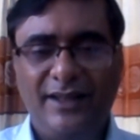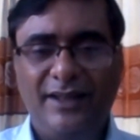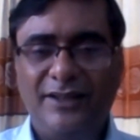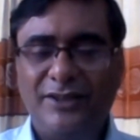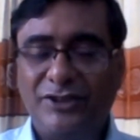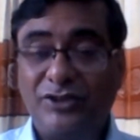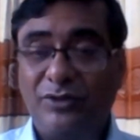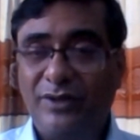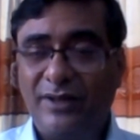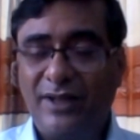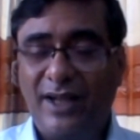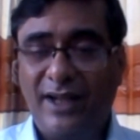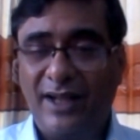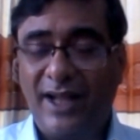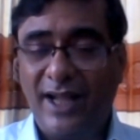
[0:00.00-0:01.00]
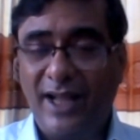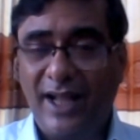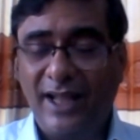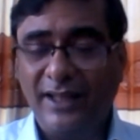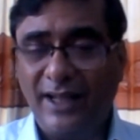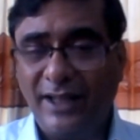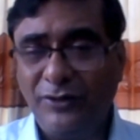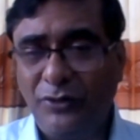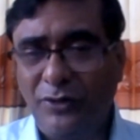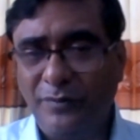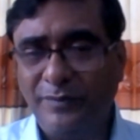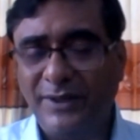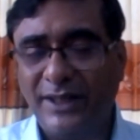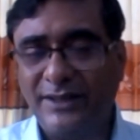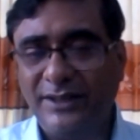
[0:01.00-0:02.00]
So I
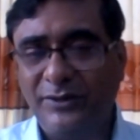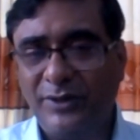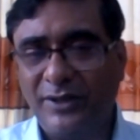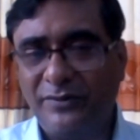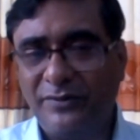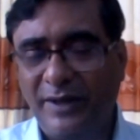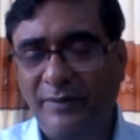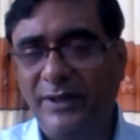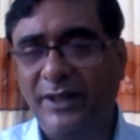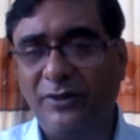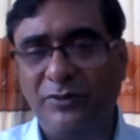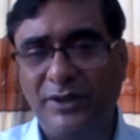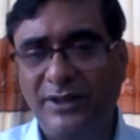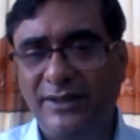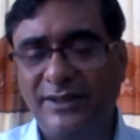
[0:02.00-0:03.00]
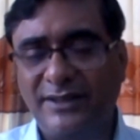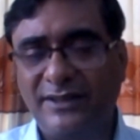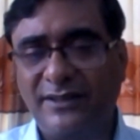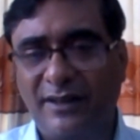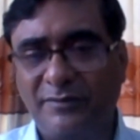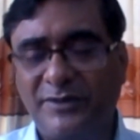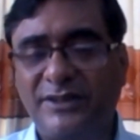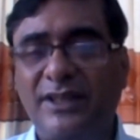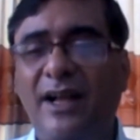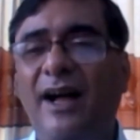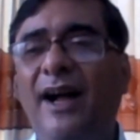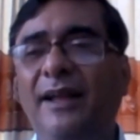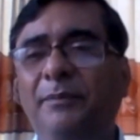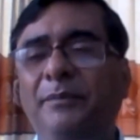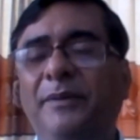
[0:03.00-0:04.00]
hope that you are familiar with these terms:
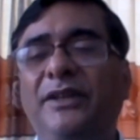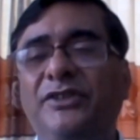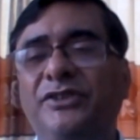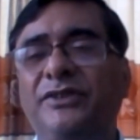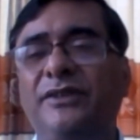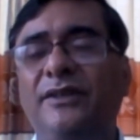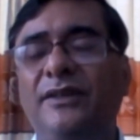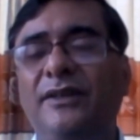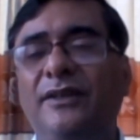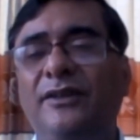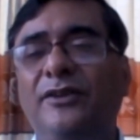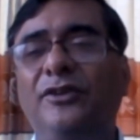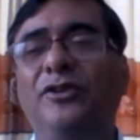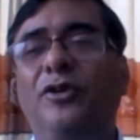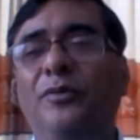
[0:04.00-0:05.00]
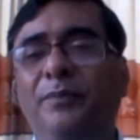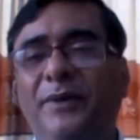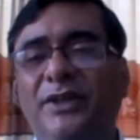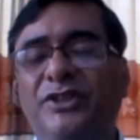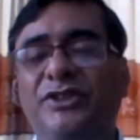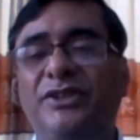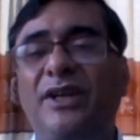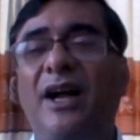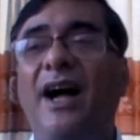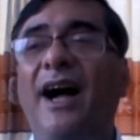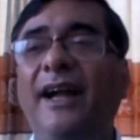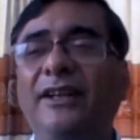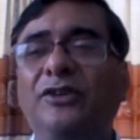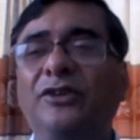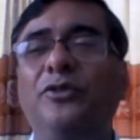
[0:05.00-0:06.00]
high pitch, low pitch,
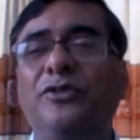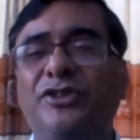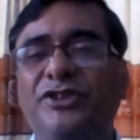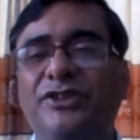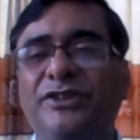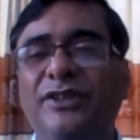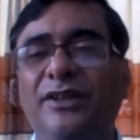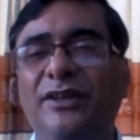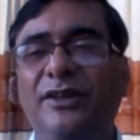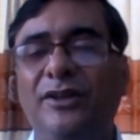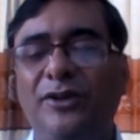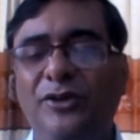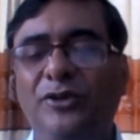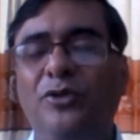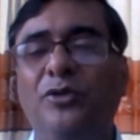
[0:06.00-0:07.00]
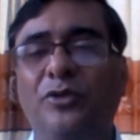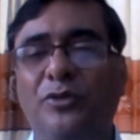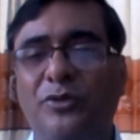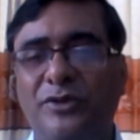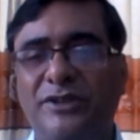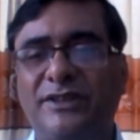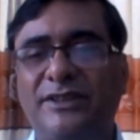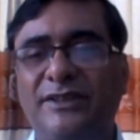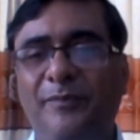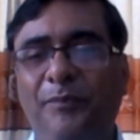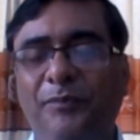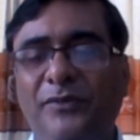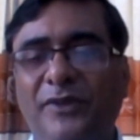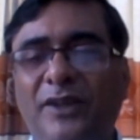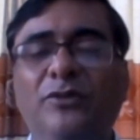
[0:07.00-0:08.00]
high notes, low notes.
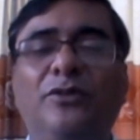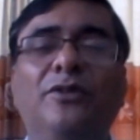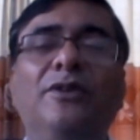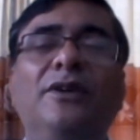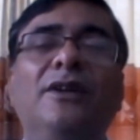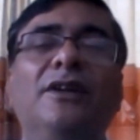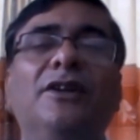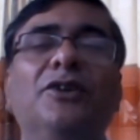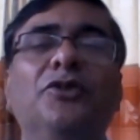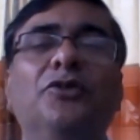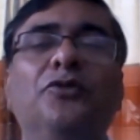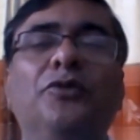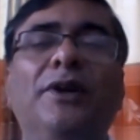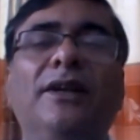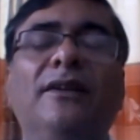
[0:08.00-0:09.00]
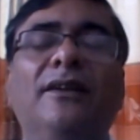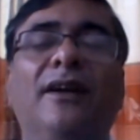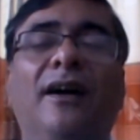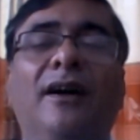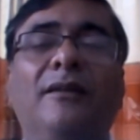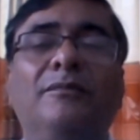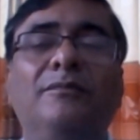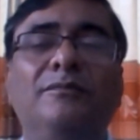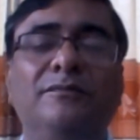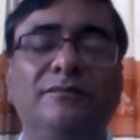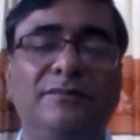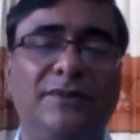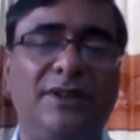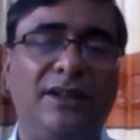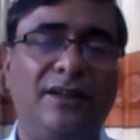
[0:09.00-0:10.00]
You know, when a
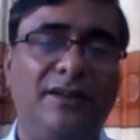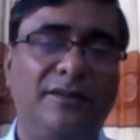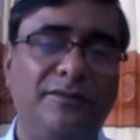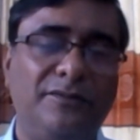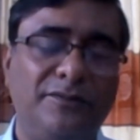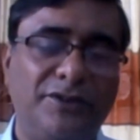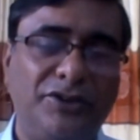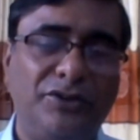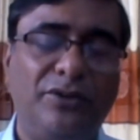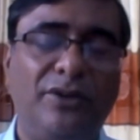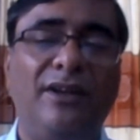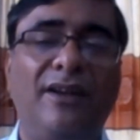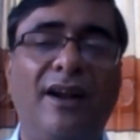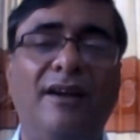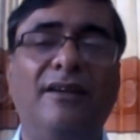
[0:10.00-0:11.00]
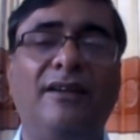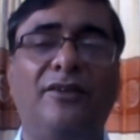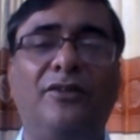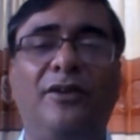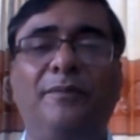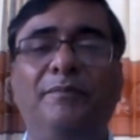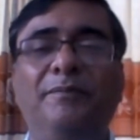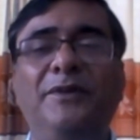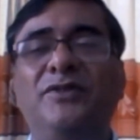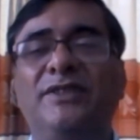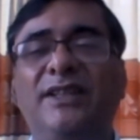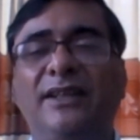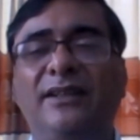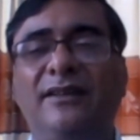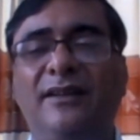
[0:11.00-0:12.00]
learner of
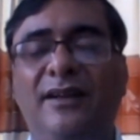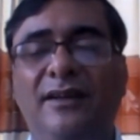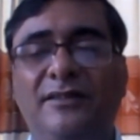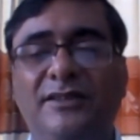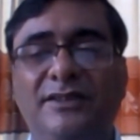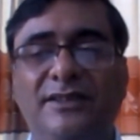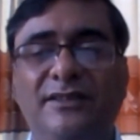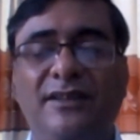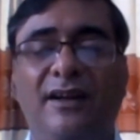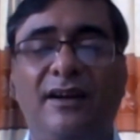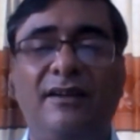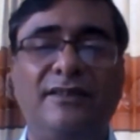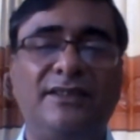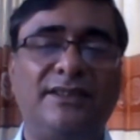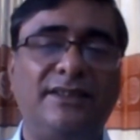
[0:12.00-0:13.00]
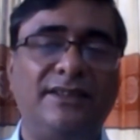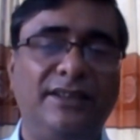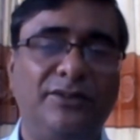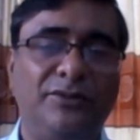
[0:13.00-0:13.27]
music starts,